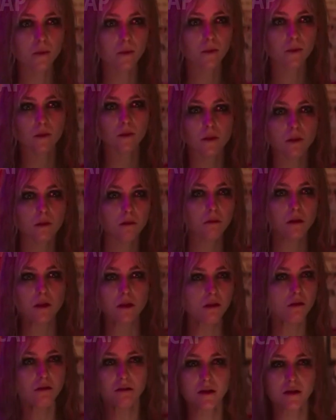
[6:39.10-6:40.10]
This comment
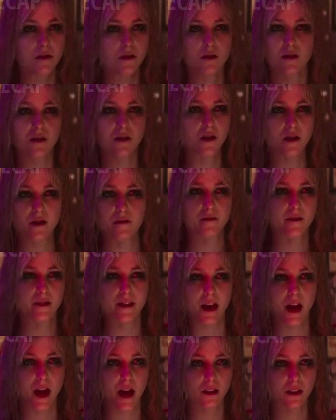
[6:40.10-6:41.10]
annoys Ellie and
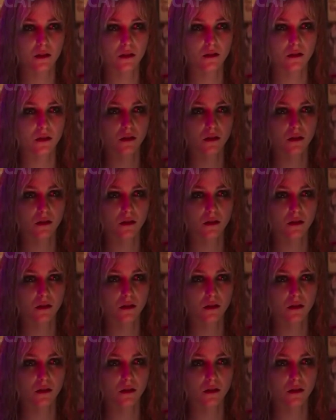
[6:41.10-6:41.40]
confronts the